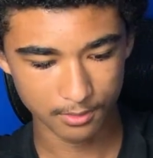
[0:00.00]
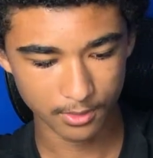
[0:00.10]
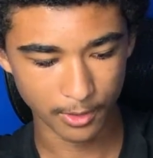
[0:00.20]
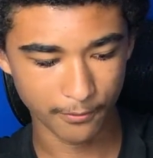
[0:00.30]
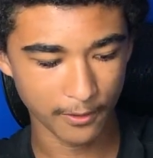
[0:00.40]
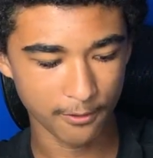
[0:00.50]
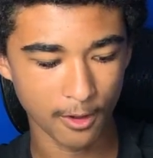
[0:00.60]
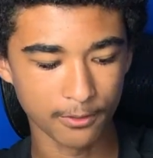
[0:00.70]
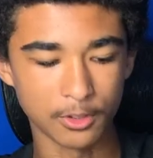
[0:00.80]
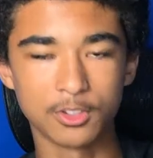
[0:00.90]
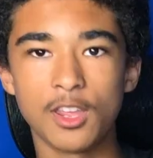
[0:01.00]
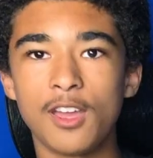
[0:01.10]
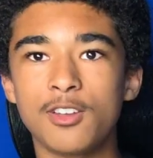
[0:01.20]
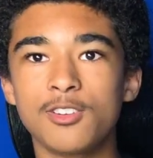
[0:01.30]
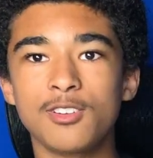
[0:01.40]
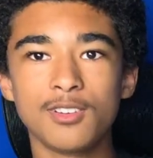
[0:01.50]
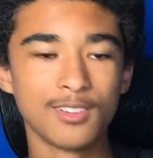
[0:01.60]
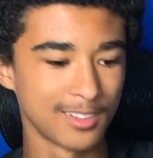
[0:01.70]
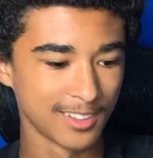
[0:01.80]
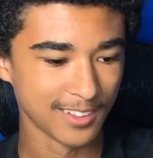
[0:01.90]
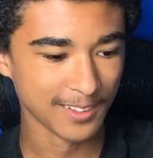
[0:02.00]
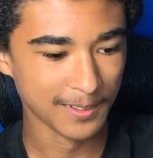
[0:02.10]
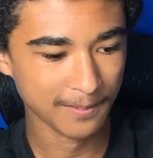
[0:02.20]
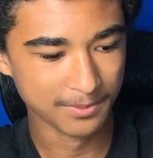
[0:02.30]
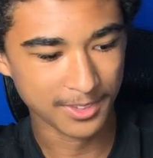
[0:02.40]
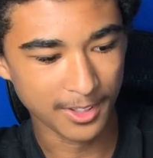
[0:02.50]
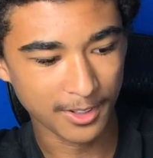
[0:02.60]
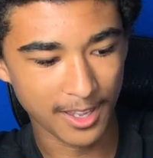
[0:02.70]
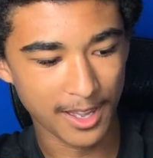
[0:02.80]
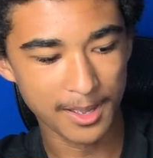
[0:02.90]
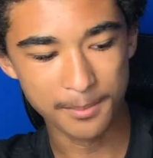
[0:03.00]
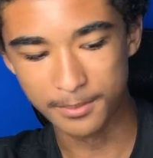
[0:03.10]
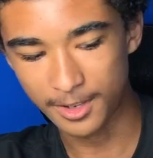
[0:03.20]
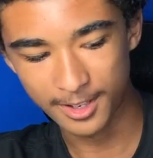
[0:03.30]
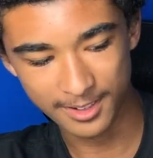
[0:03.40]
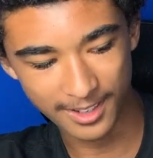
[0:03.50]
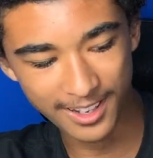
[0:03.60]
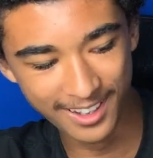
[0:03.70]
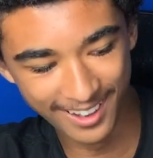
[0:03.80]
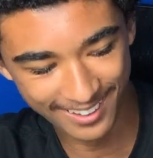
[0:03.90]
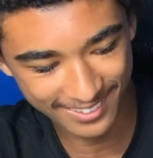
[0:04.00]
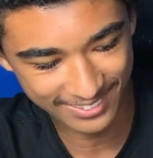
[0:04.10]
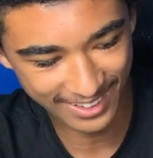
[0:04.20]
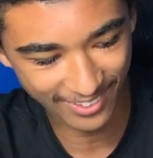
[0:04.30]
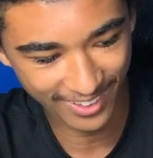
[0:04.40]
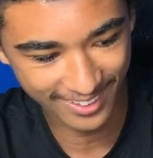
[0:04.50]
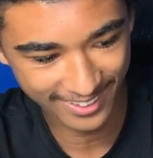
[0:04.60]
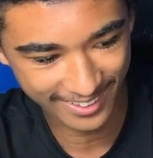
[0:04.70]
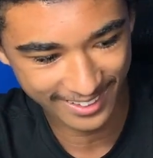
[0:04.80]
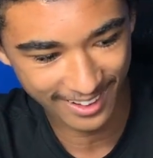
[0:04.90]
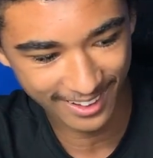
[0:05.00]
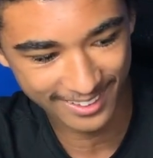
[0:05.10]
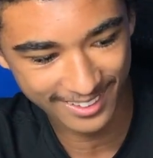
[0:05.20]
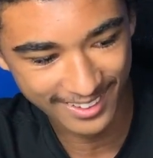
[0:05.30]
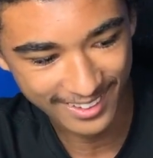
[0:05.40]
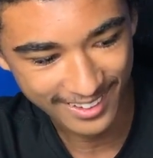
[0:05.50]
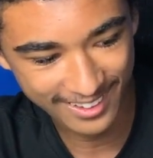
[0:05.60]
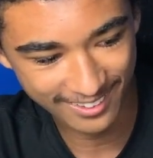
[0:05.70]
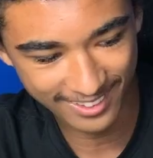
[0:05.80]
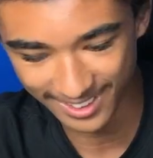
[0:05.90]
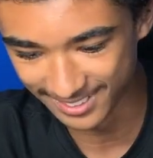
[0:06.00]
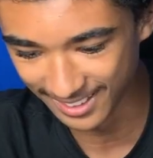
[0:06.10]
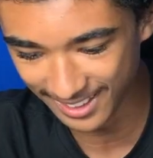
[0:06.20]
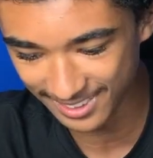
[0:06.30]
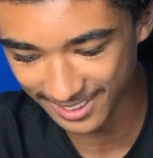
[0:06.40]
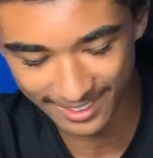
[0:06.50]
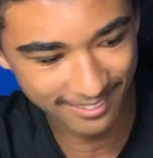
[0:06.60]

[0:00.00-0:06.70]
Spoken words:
The feet fell off the stand. Okay, I am definitely not using that then.